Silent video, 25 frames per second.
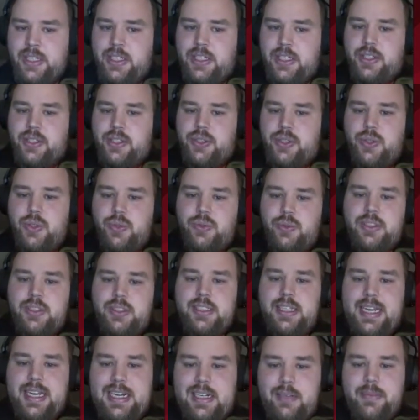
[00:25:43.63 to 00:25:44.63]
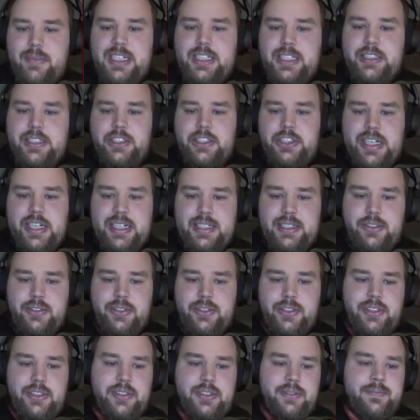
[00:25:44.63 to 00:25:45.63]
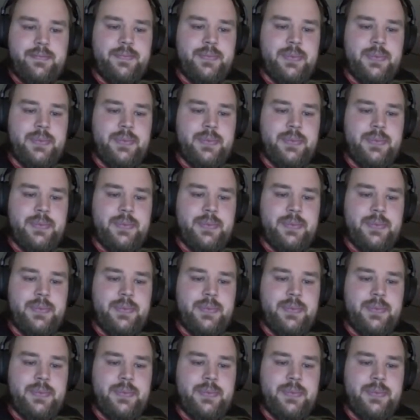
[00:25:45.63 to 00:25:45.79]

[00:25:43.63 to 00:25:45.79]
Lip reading: use element injectors